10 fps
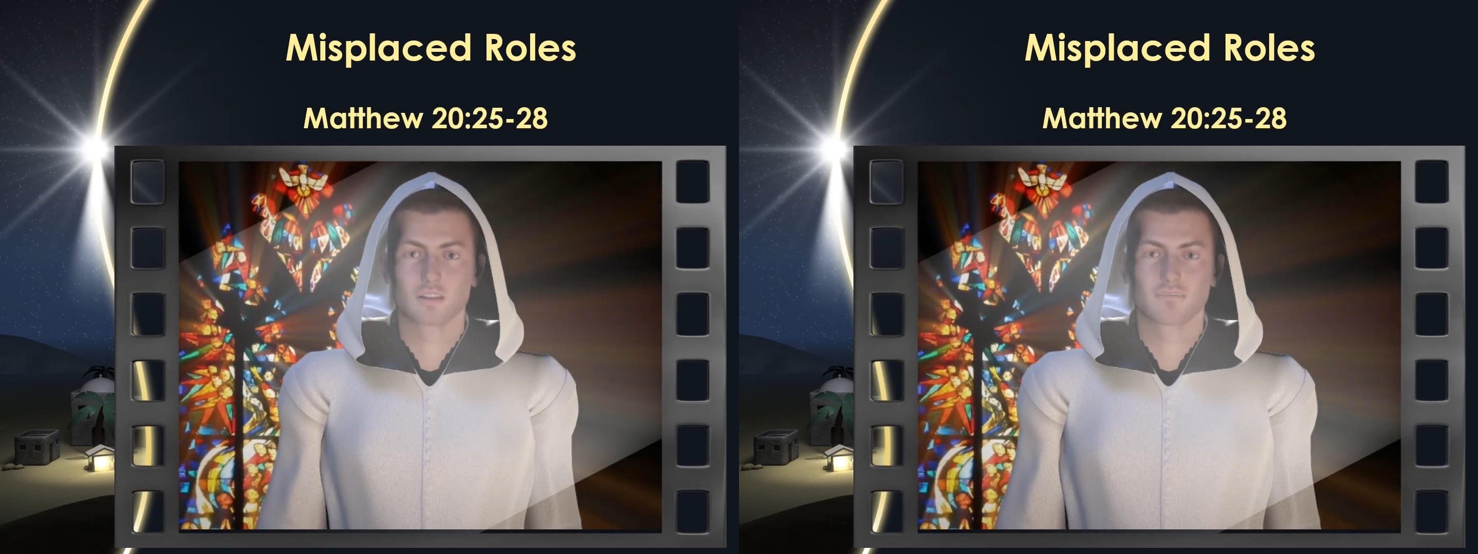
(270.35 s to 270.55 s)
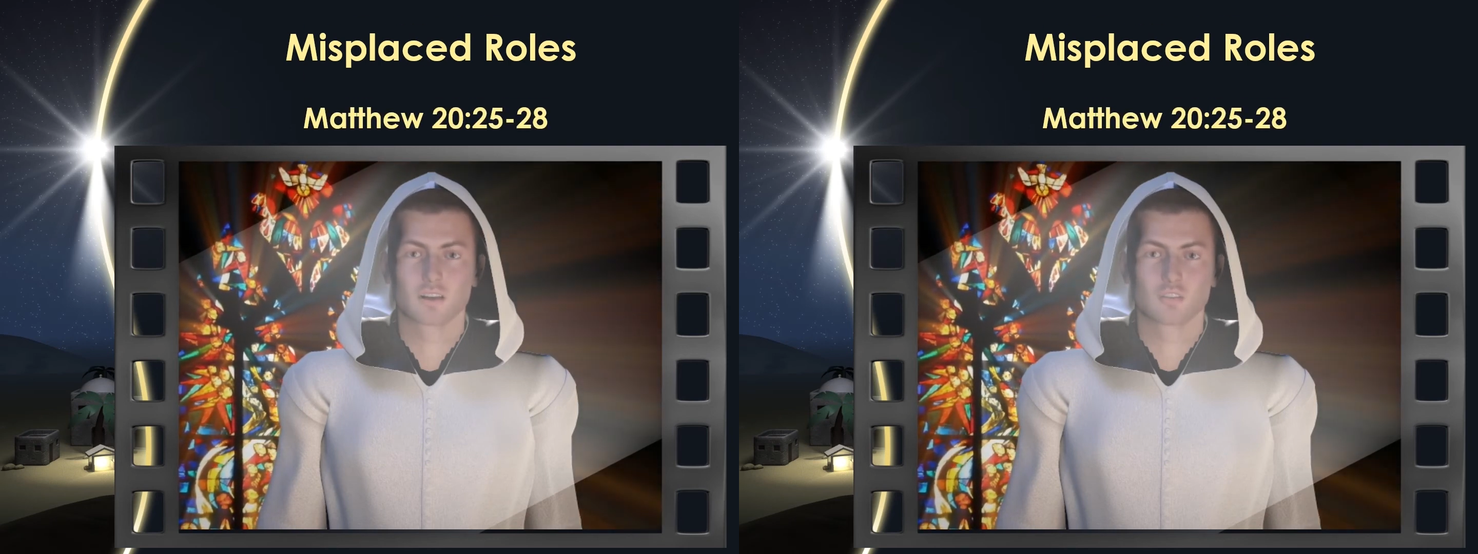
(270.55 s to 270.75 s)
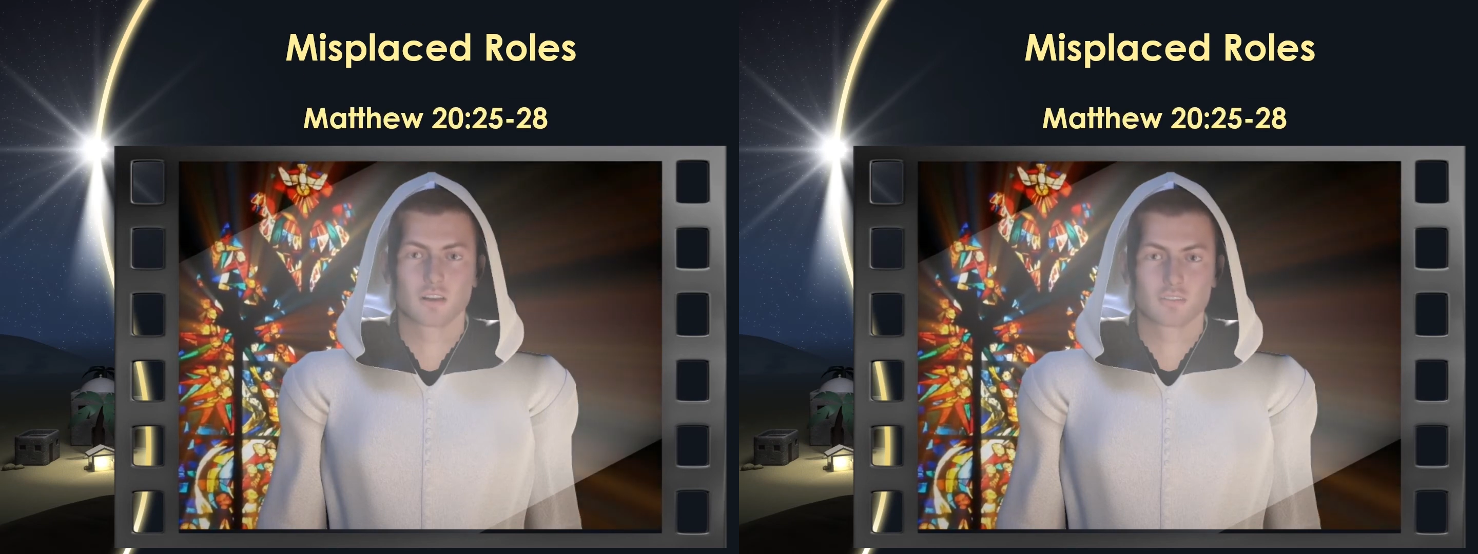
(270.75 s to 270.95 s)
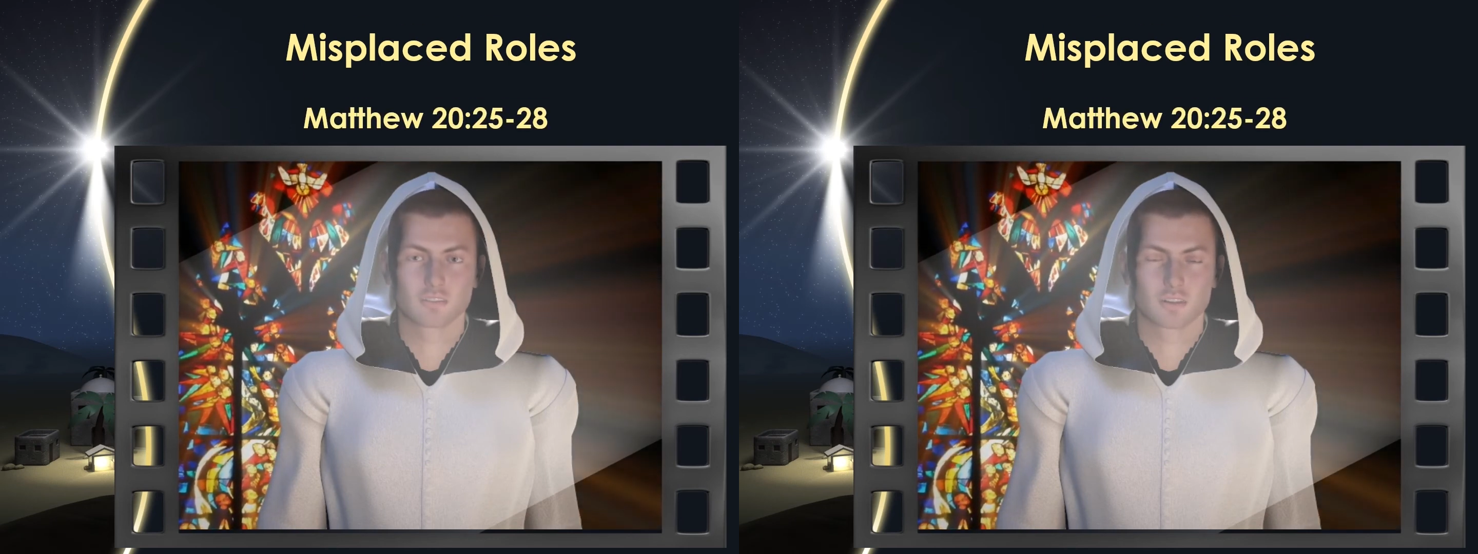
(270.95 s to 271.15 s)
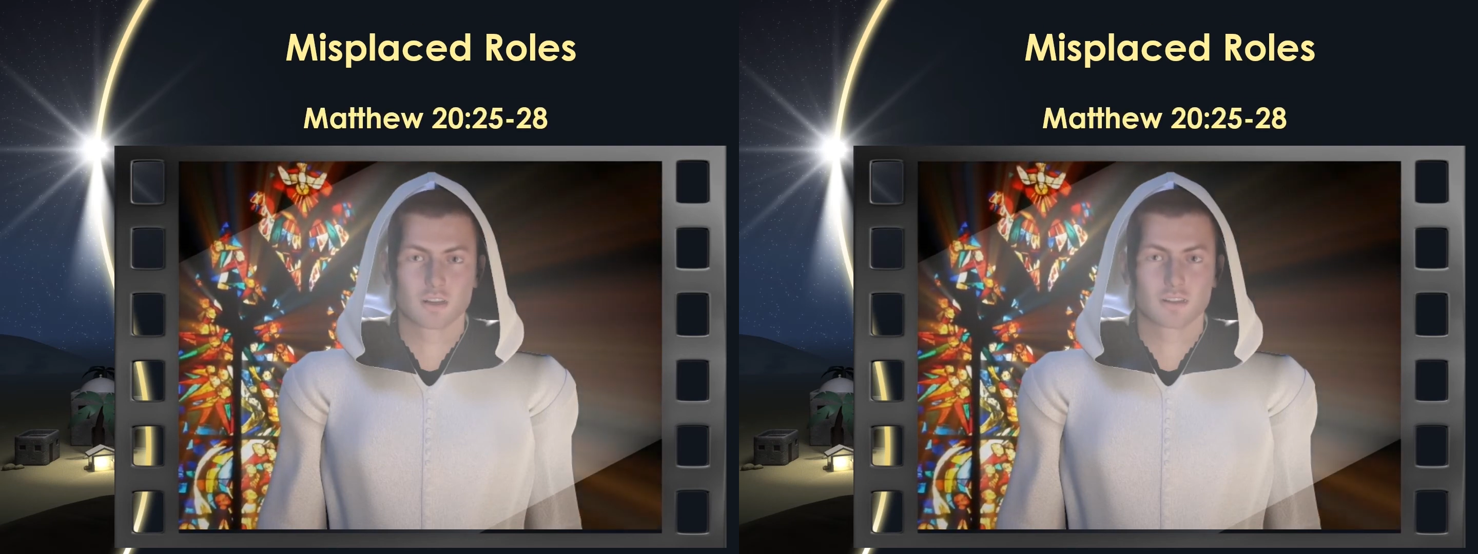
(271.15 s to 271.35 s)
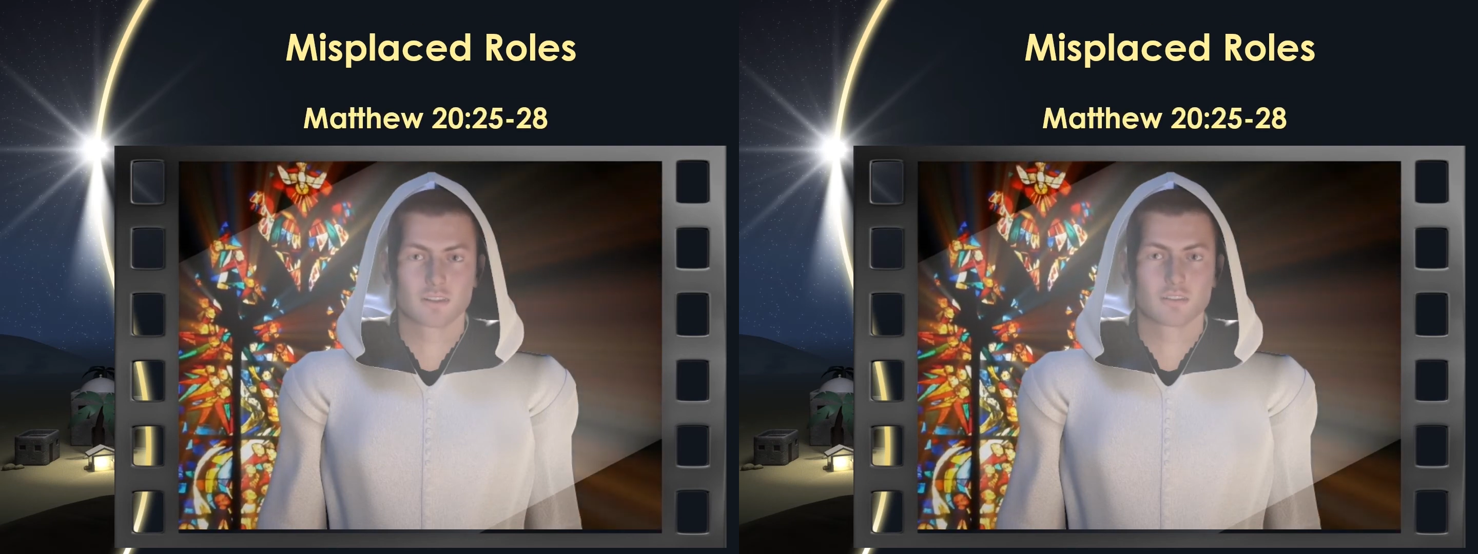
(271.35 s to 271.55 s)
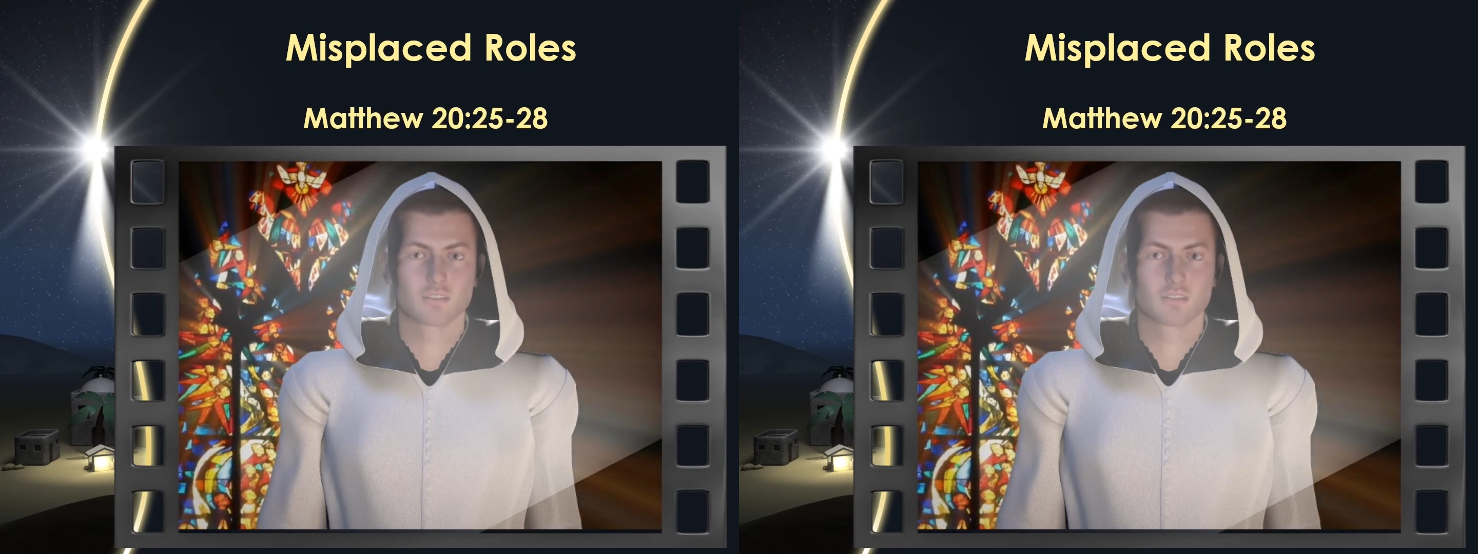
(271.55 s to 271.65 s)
of the Gentiles